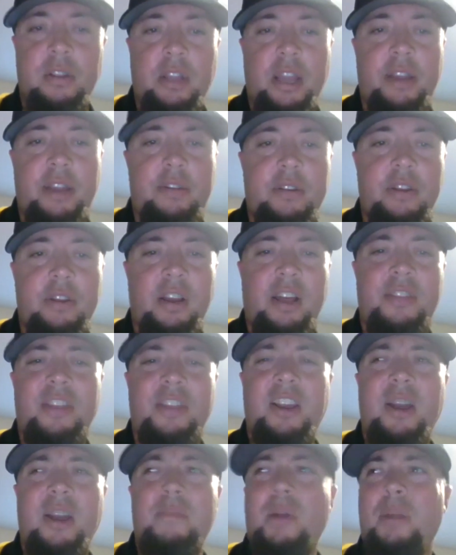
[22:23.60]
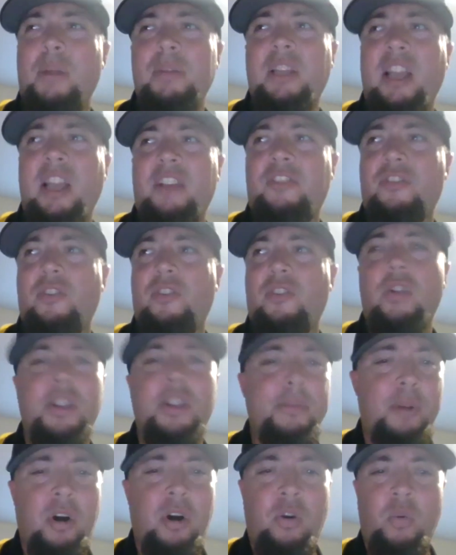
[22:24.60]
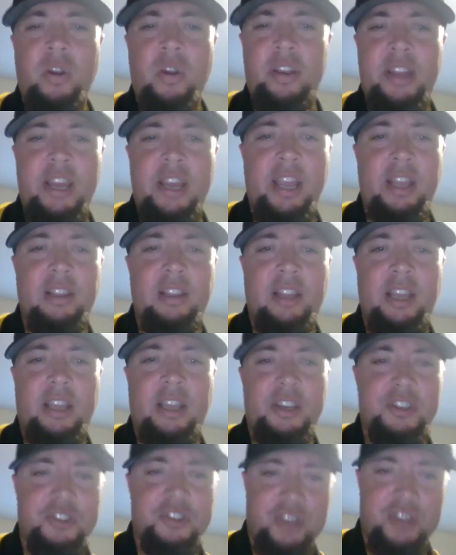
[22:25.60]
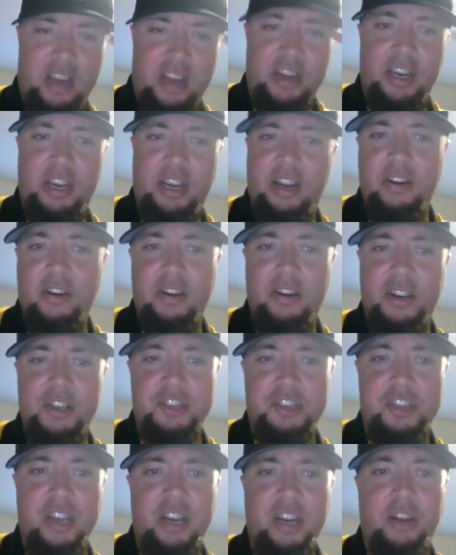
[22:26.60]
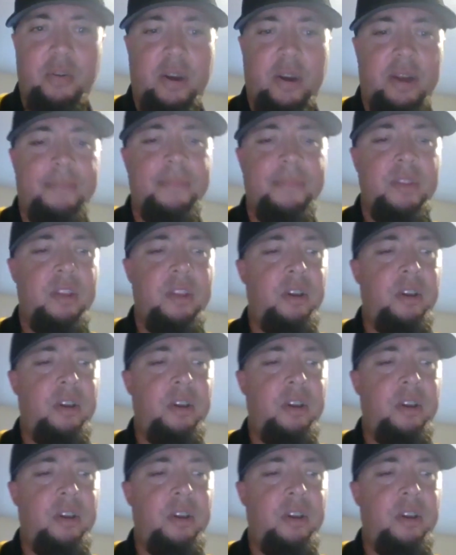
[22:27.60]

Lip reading: Like, I think I probably like sculled a ball one day and like it just got in here and it just didn't go out.